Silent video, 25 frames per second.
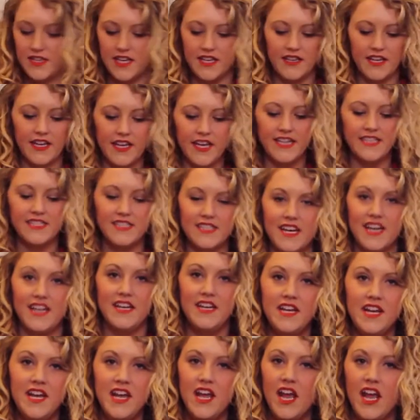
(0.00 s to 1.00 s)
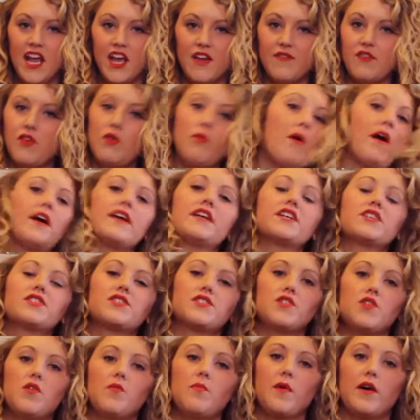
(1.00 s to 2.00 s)
And like I said, if you want your
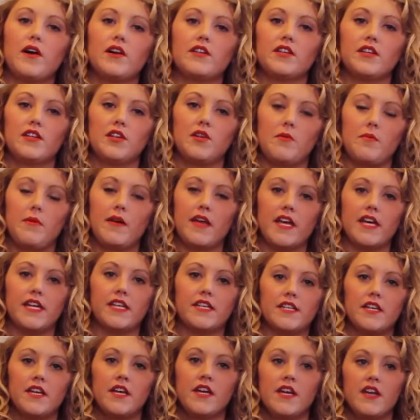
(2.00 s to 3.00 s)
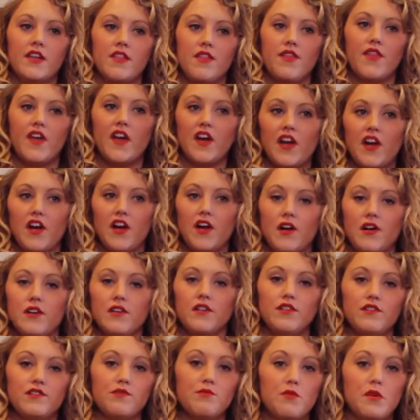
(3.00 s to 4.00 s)
soup a little bit thicker,
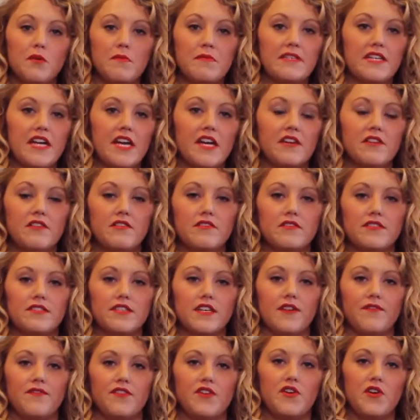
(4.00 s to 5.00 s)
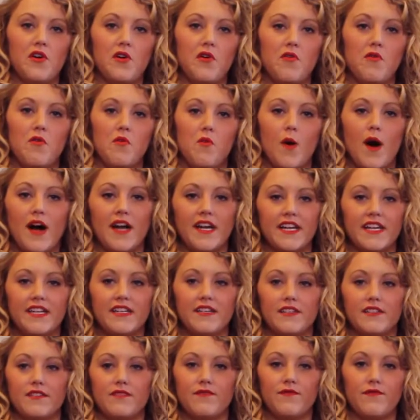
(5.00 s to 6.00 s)
use more potatoes. If you don't want it
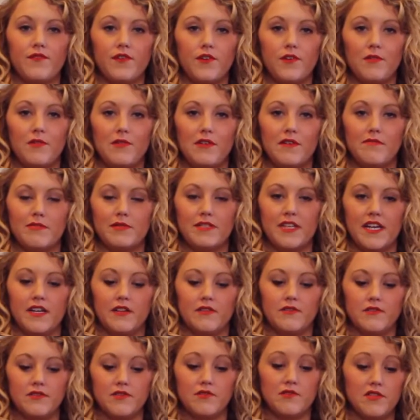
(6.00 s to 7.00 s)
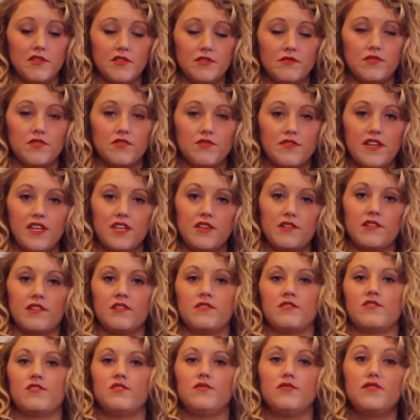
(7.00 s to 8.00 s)
full of potatoes, you can use 3, you can
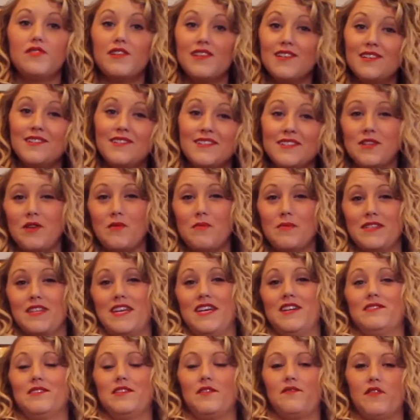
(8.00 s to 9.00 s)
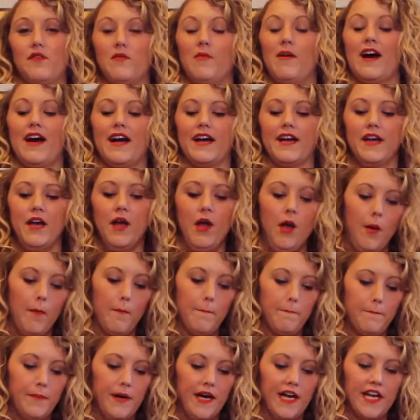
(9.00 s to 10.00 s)
use 2, you can use no potatoes if you want.
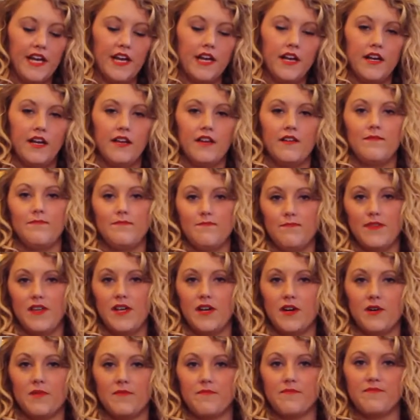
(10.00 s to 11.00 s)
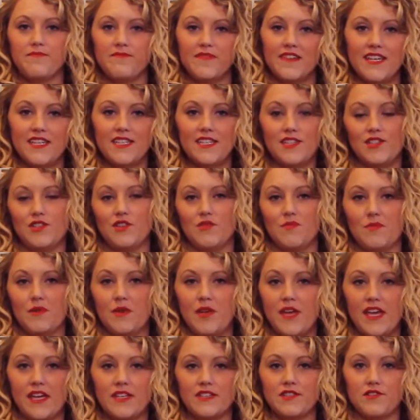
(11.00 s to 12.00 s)
But, you know, it's soup. You
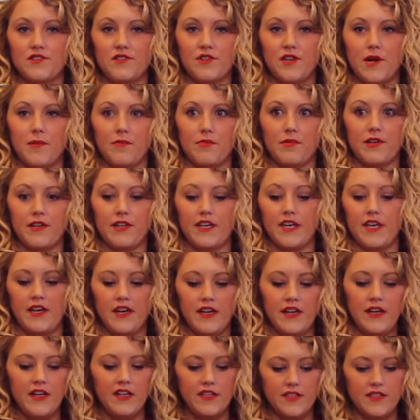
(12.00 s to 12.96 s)
can't screw it up really.